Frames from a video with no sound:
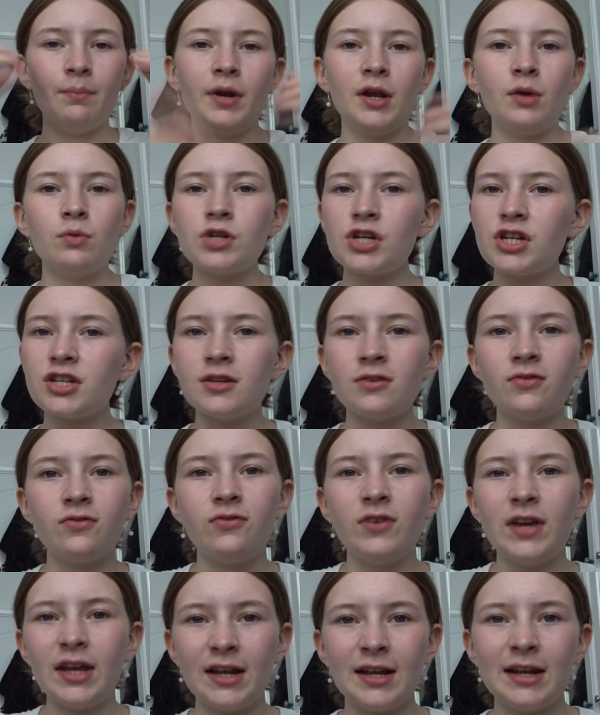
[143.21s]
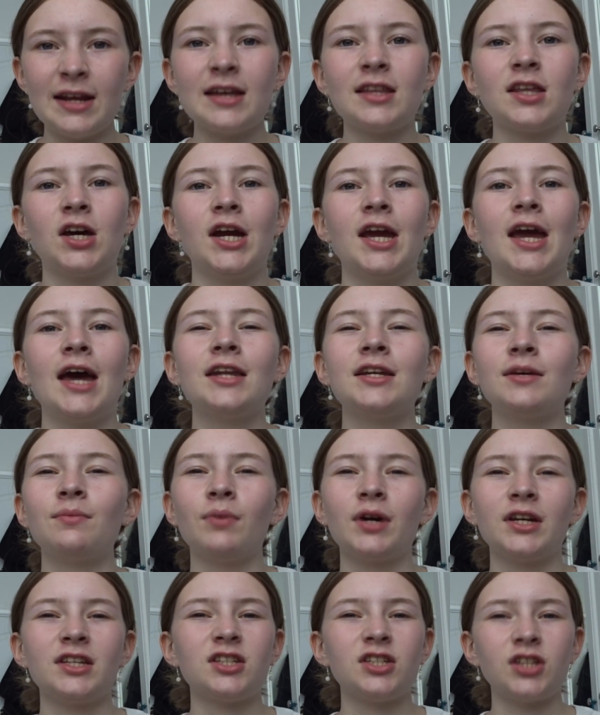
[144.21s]
but it was just a feeling that I had in
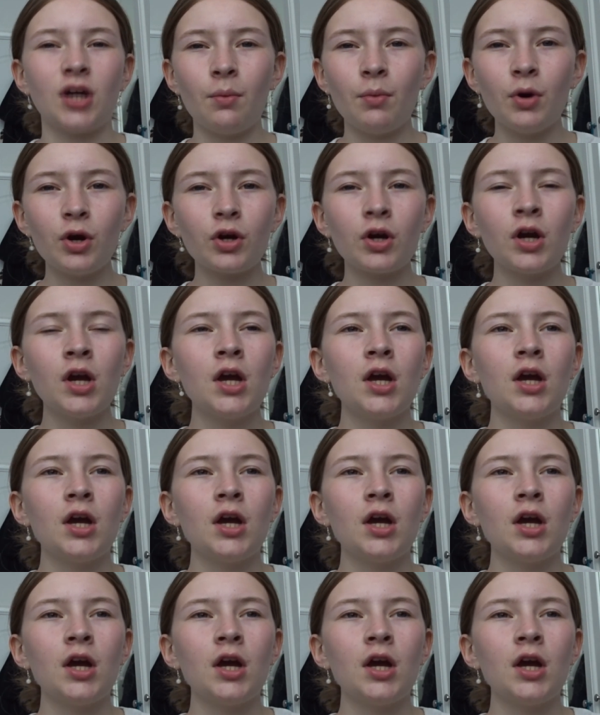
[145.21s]
my stomach,